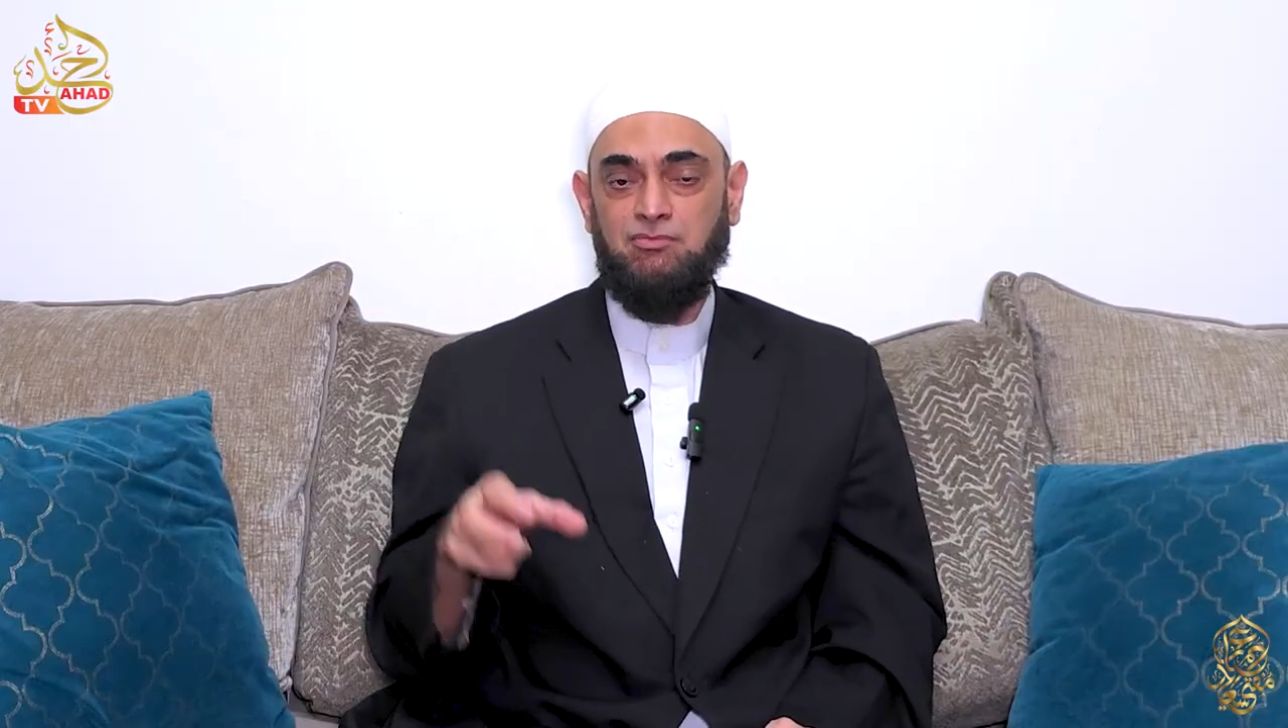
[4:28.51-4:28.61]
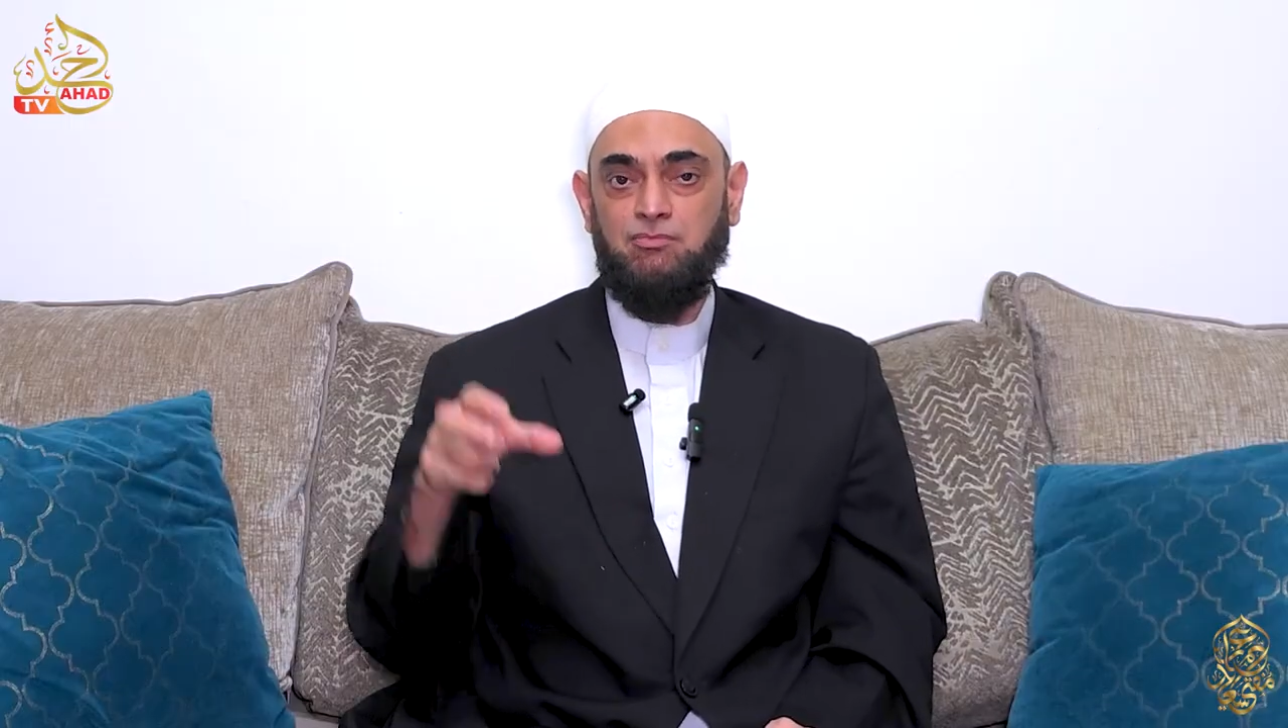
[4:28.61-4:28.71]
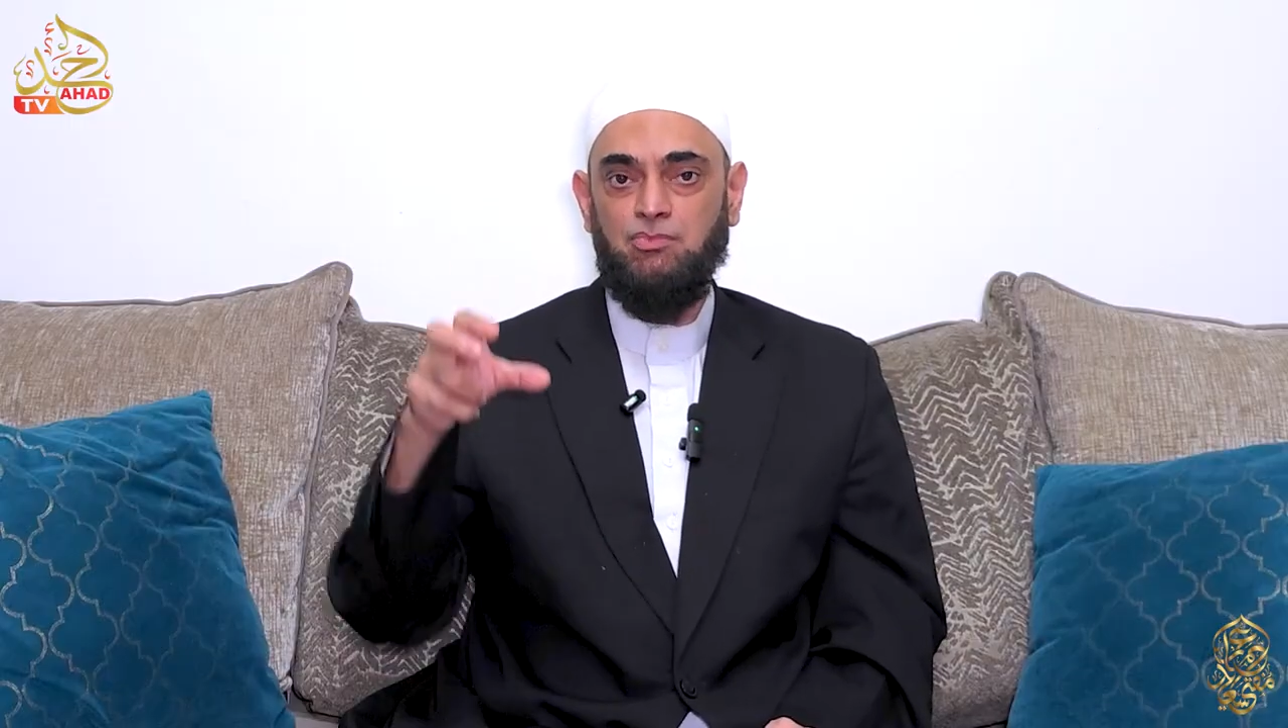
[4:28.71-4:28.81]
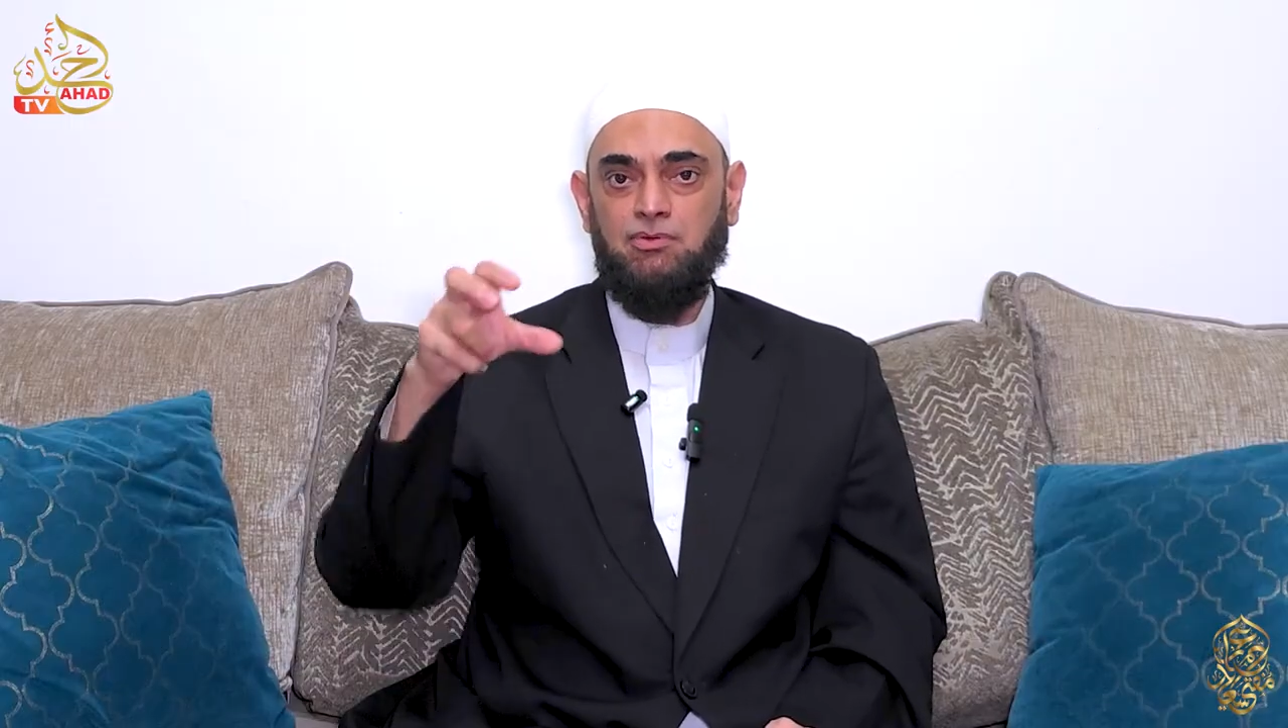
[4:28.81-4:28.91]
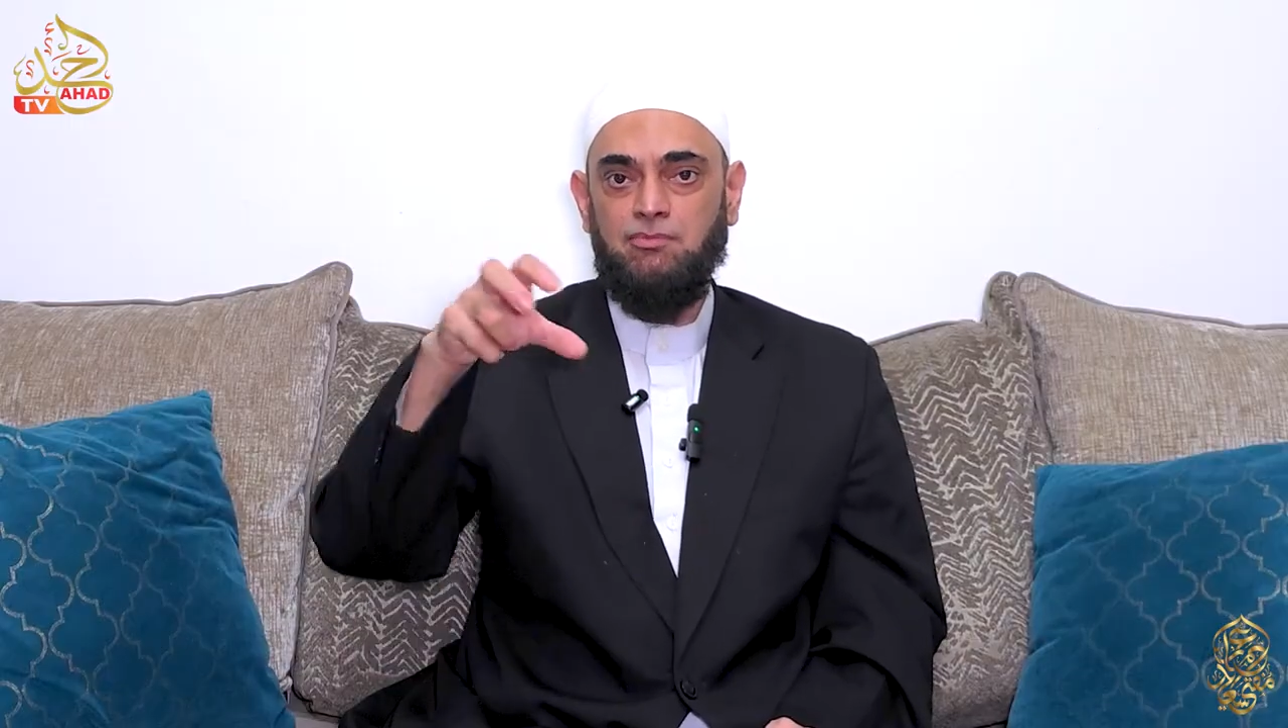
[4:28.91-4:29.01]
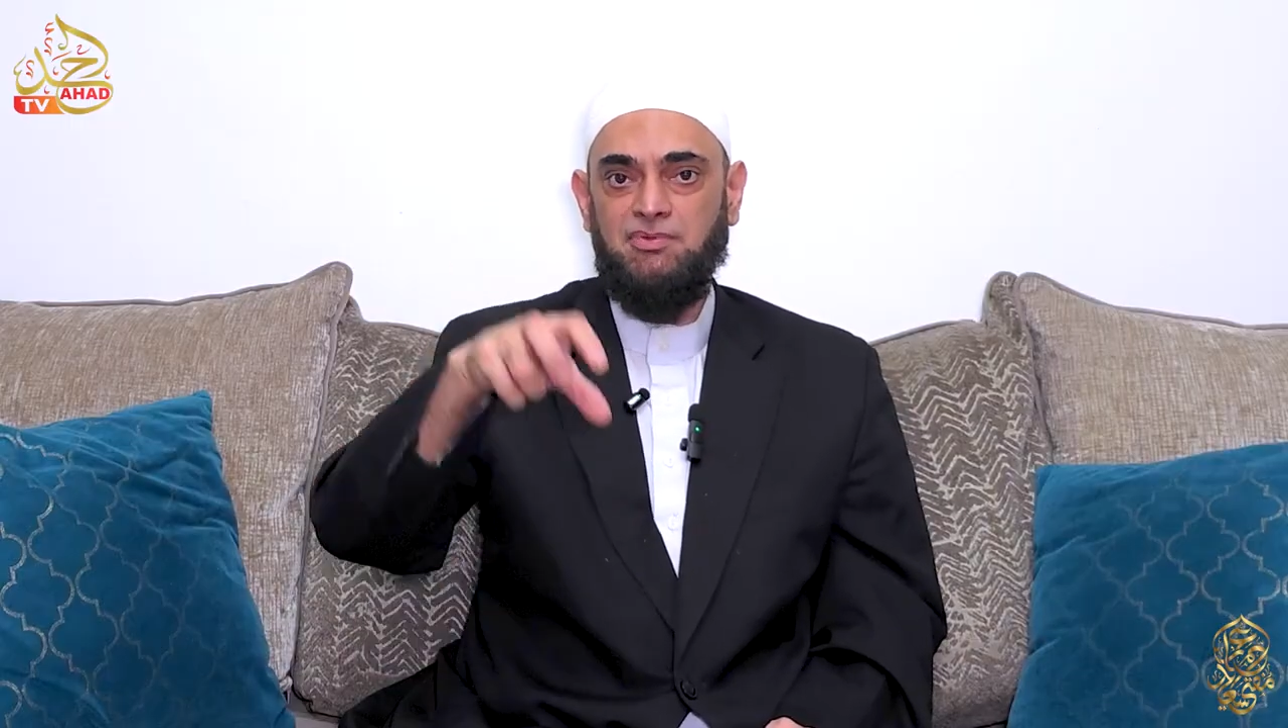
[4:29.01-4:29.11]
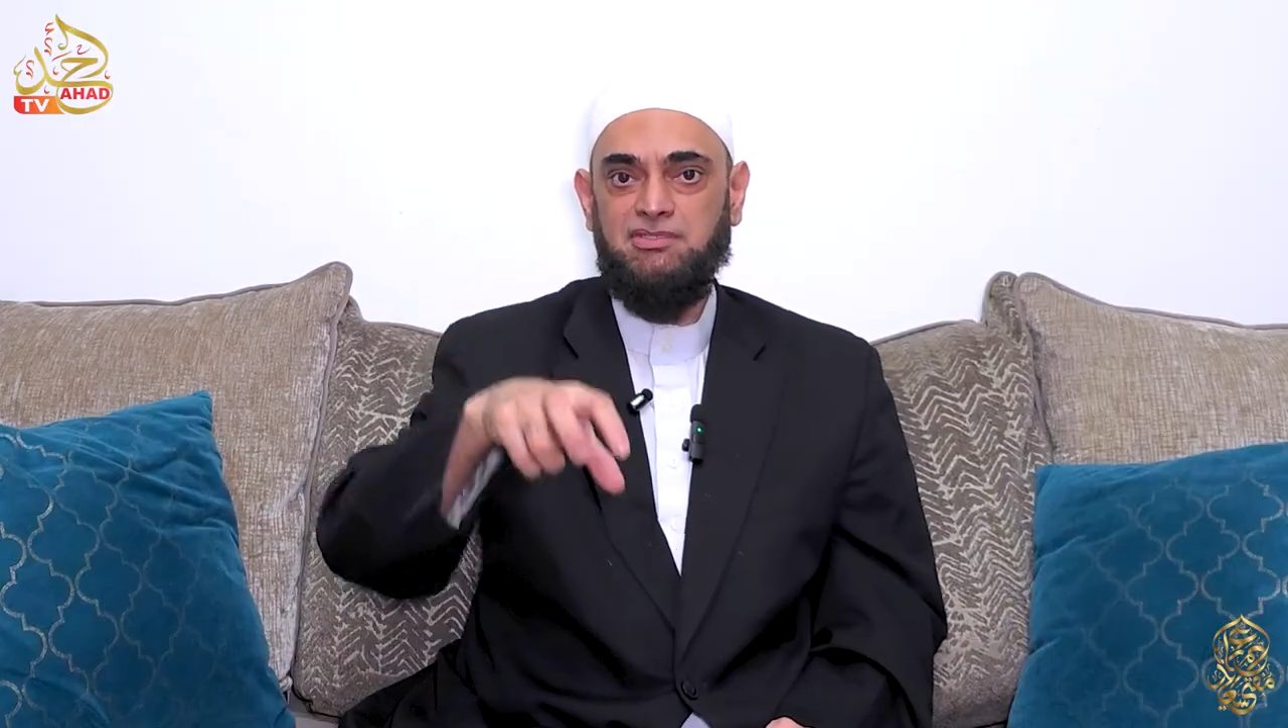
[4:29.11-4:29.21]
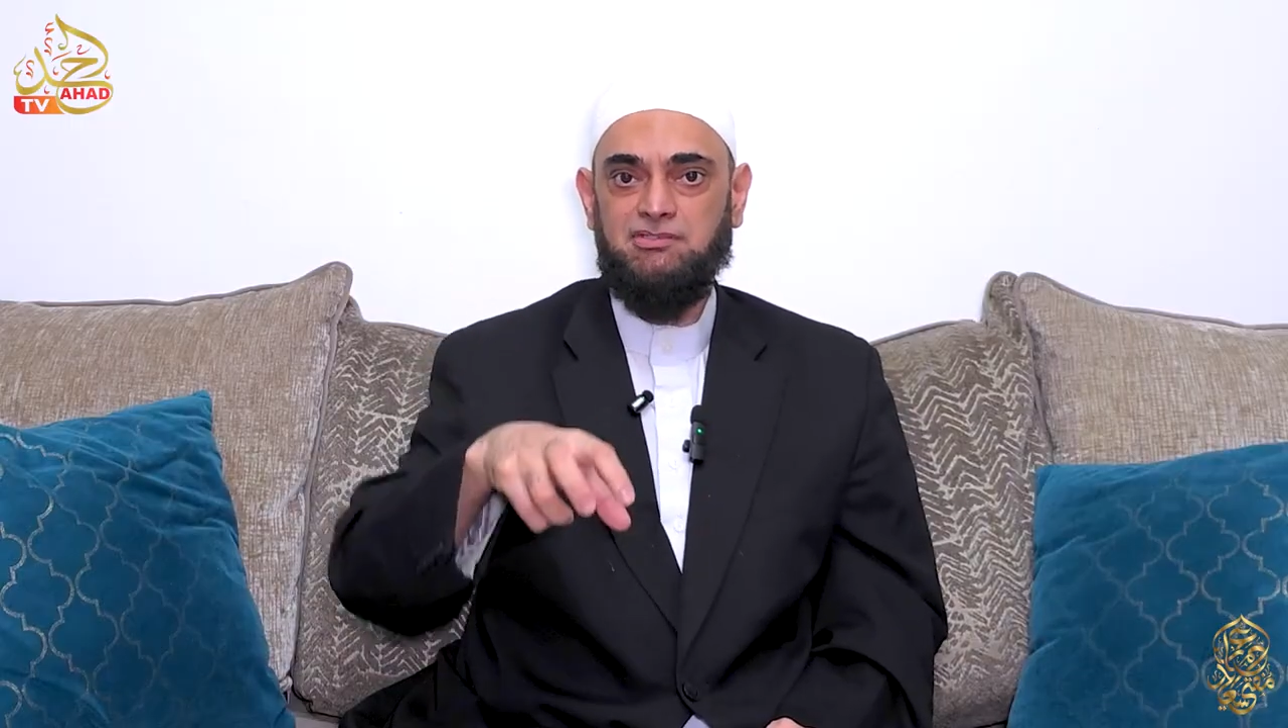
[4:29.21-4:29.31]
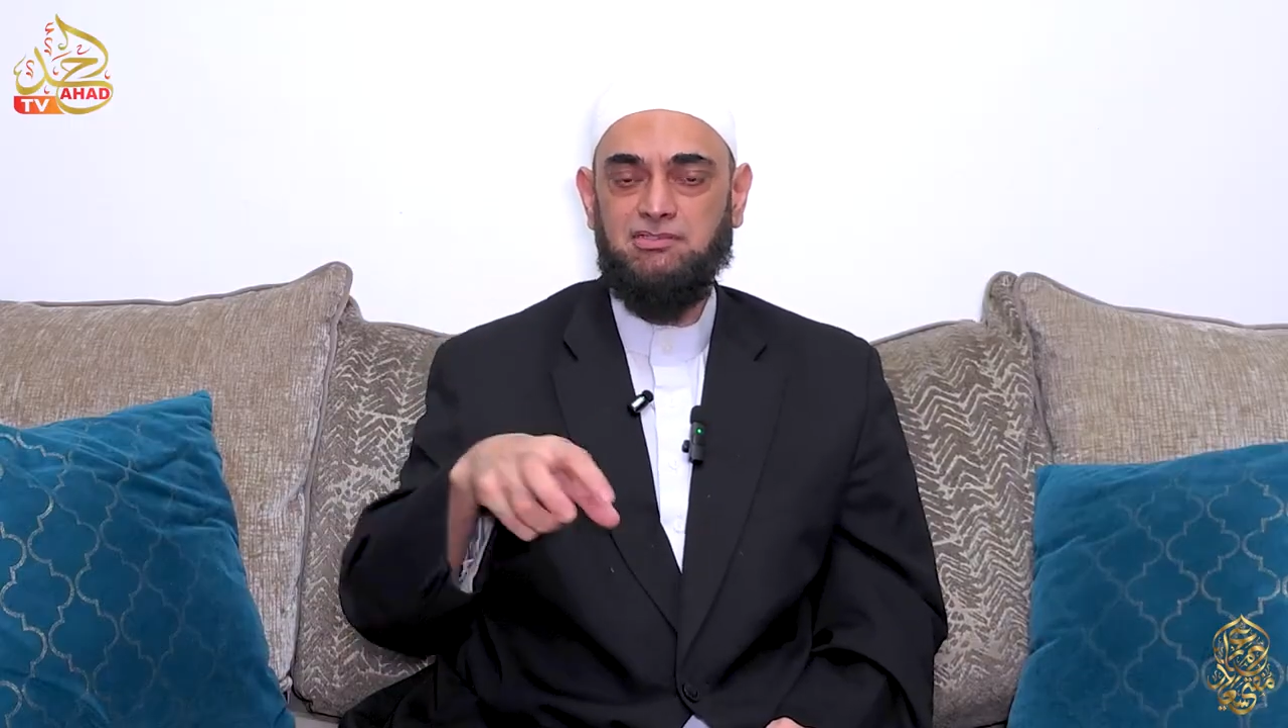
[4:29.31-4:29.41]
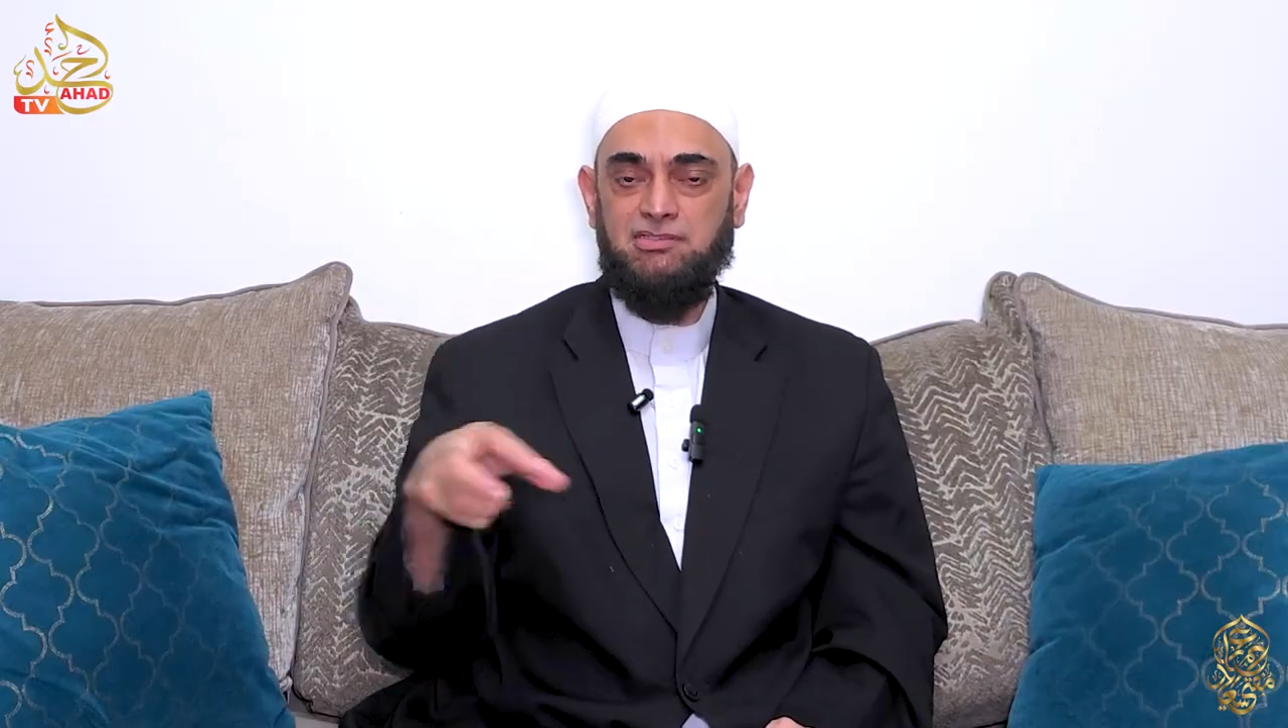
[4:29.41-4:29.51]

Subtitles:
more basically